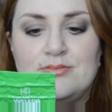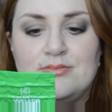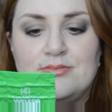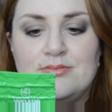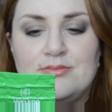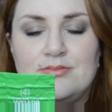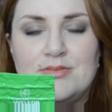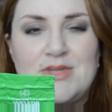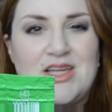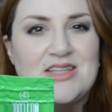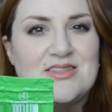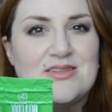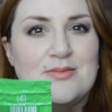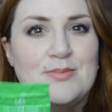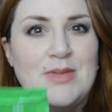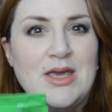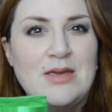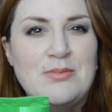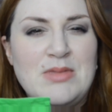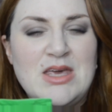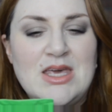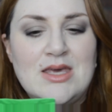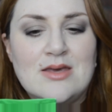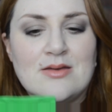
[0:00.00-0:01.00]
That's a
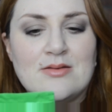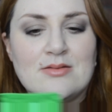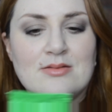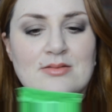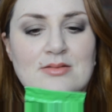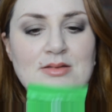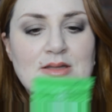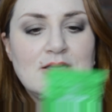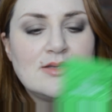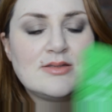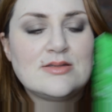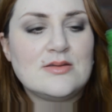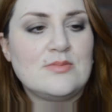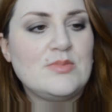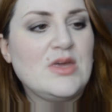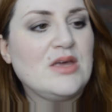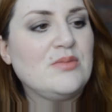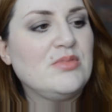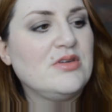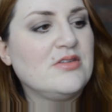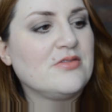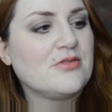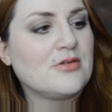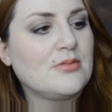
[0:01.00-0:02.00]
maybe. That's a
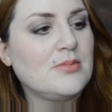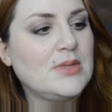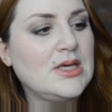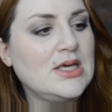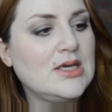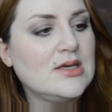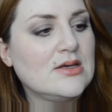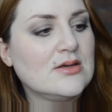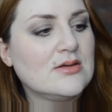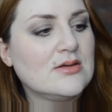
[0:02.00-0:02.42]
maybe for me.